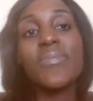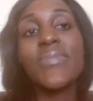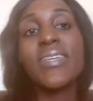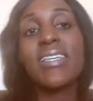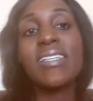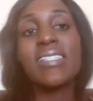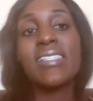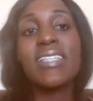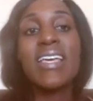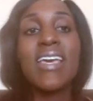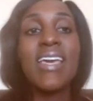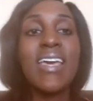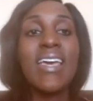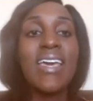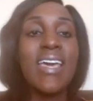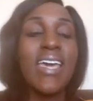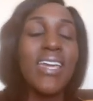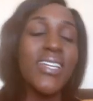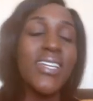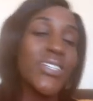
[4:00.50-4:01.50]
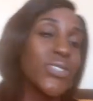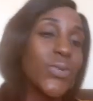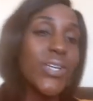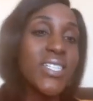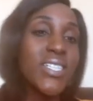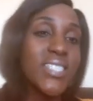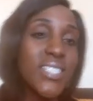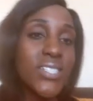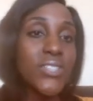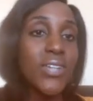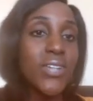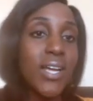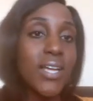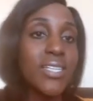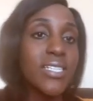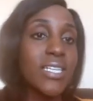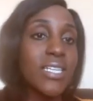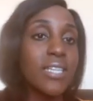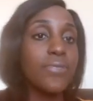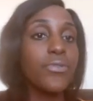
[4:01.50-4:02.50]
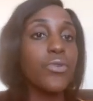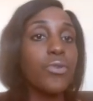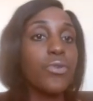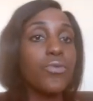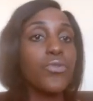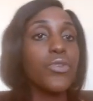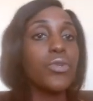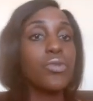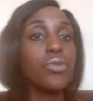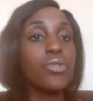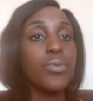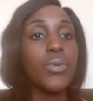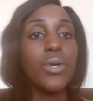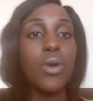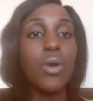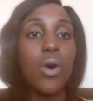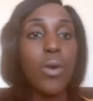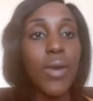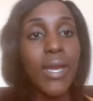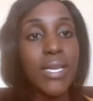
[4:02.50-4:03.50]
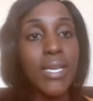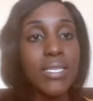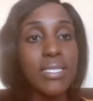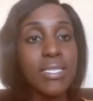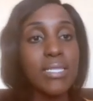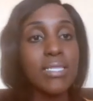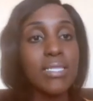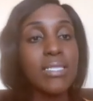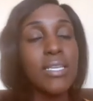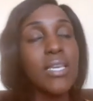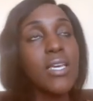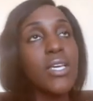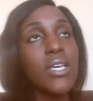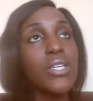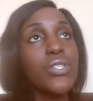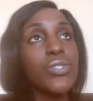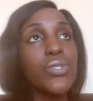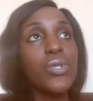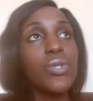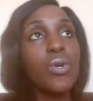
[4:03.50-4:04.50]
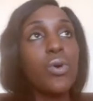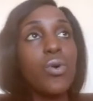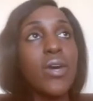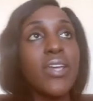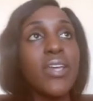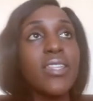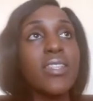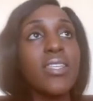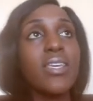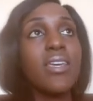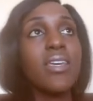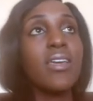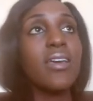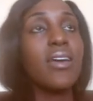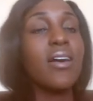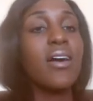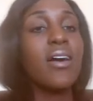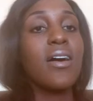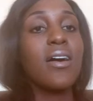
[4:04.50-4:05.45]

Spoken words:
is heading towards destruction if you refuse to be corrected. So I think